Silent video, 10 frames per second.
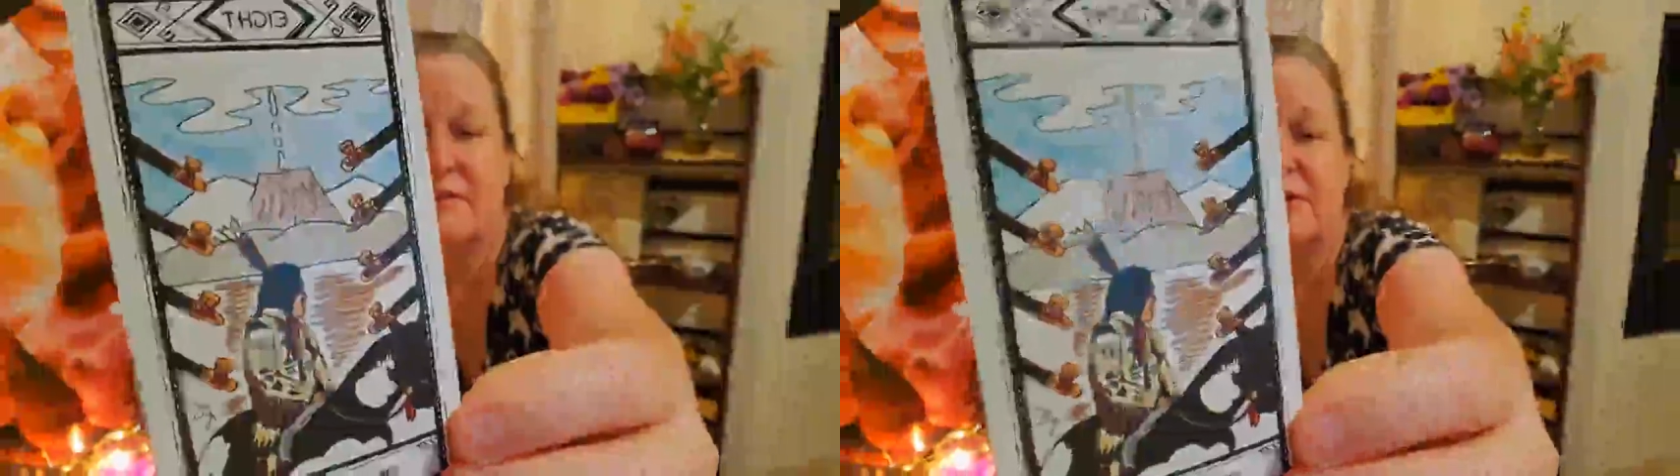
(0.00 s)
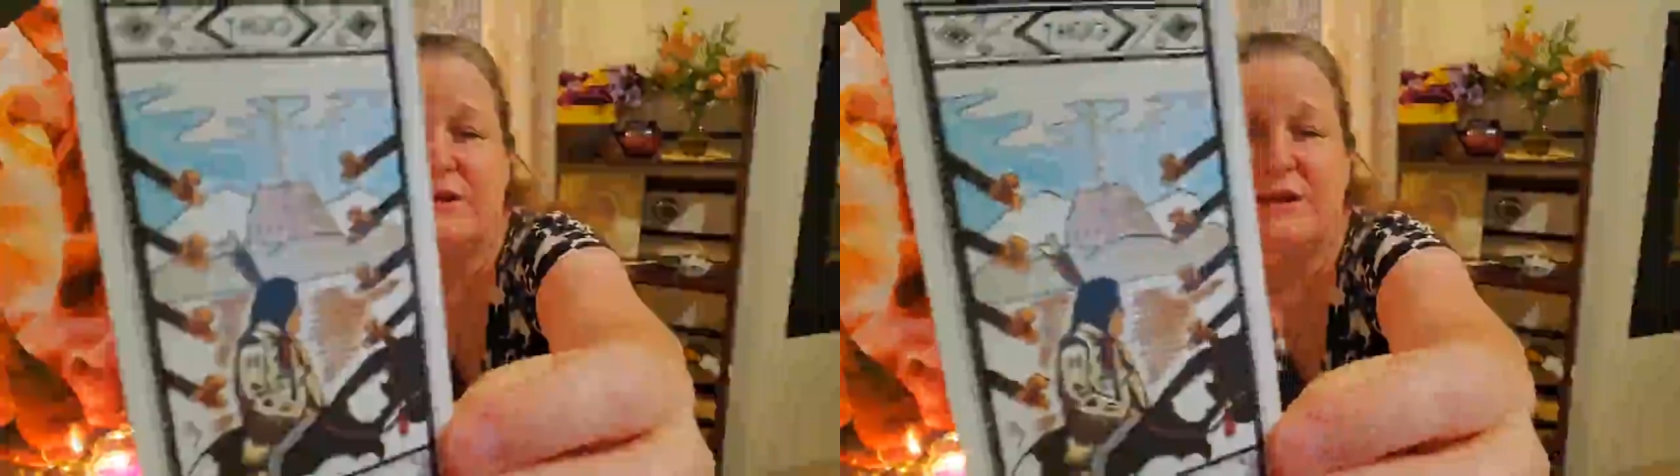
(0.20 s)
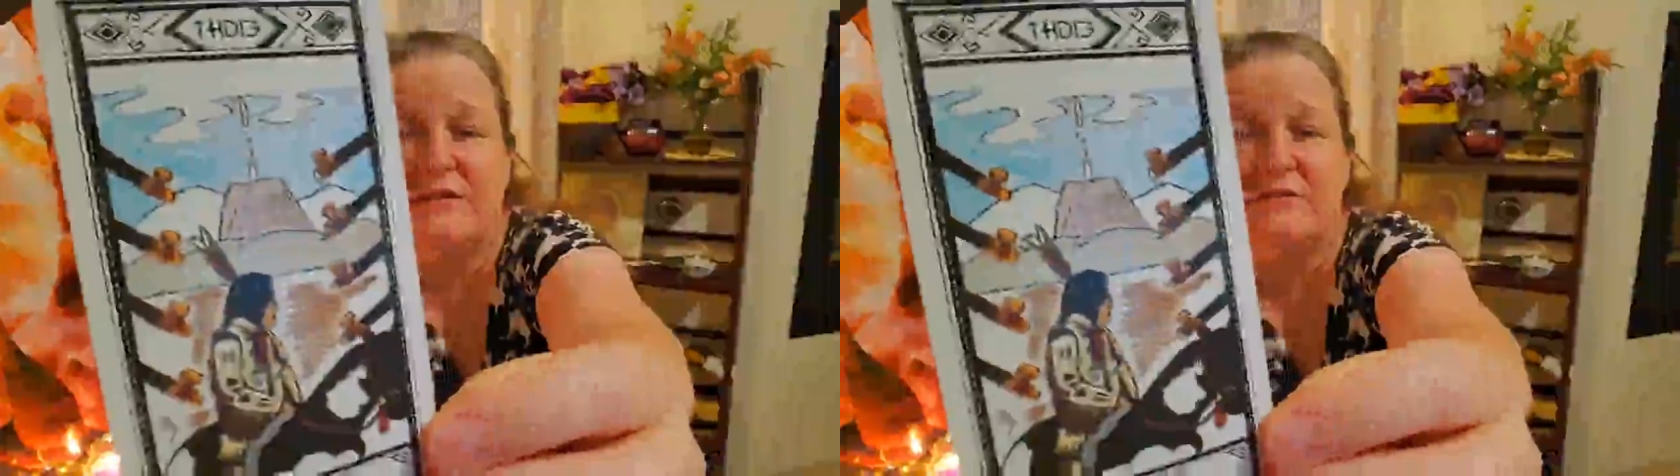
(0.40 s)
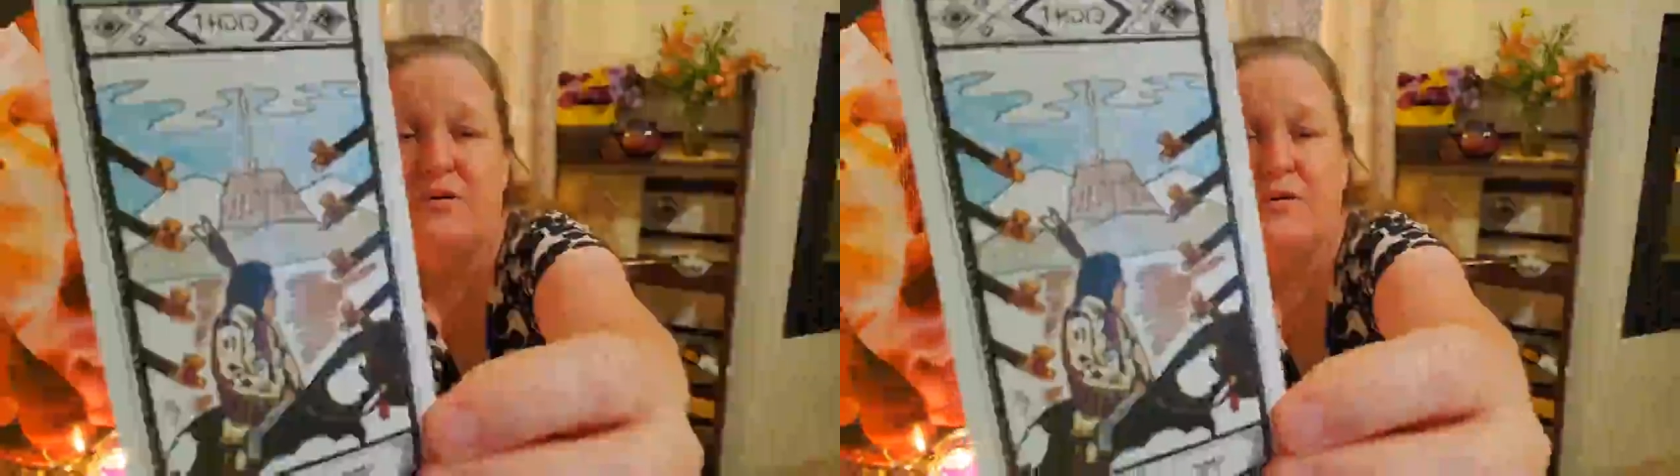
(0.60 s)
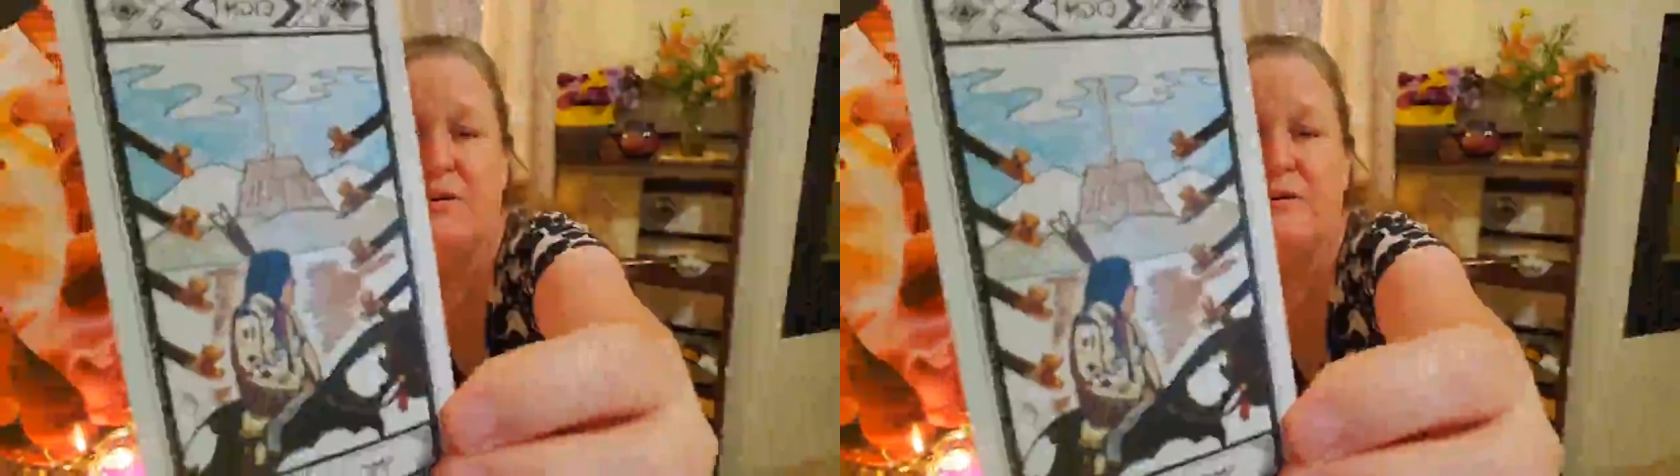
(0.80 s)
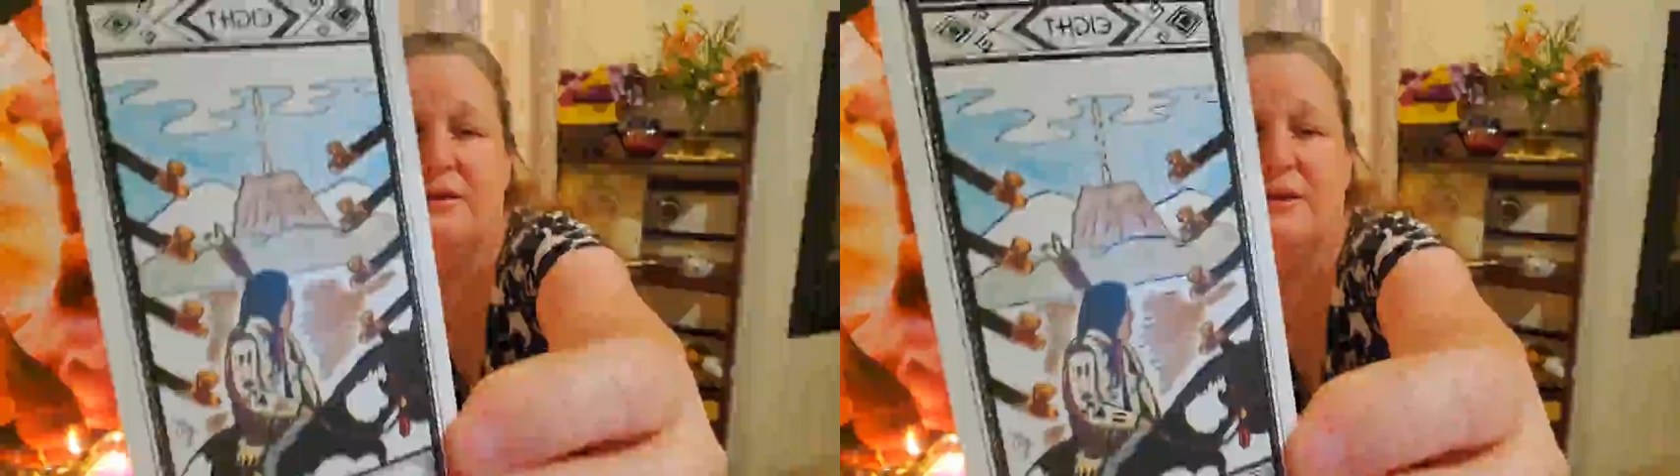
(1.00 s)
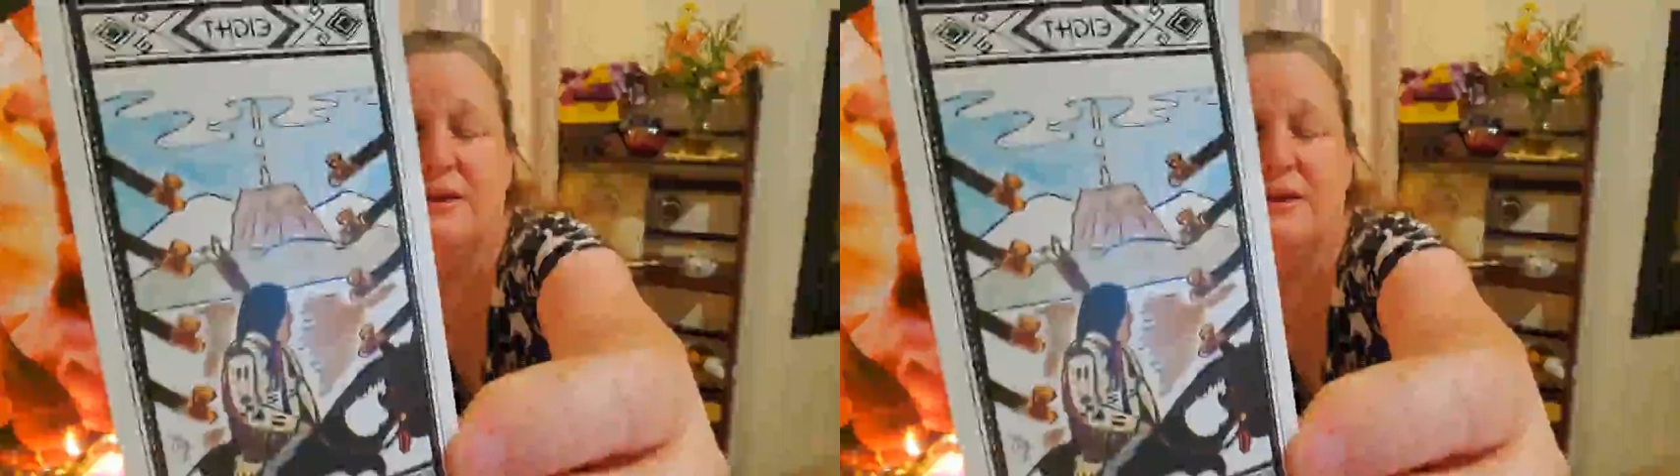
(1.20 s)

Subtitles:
you know, he's going along,